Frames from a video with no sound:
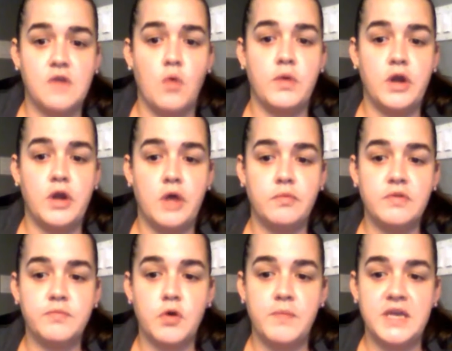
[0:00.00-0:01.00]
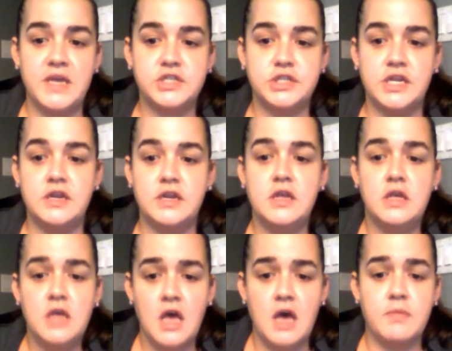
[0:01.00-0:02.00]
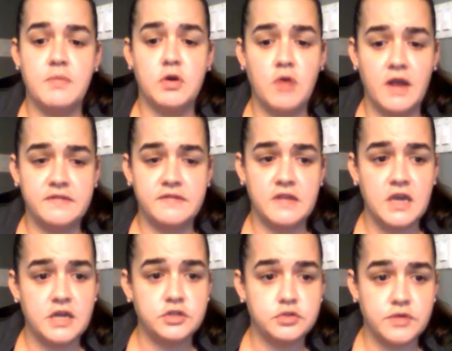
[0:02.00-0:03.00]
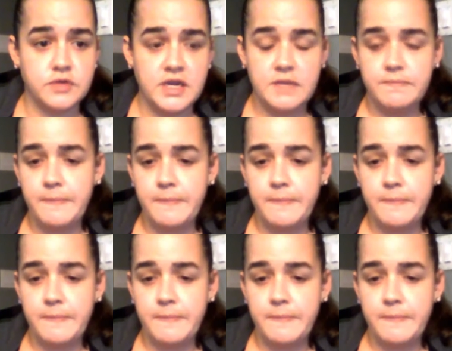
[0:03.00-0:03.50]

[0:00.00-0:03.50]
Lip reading: going on with probation across the country.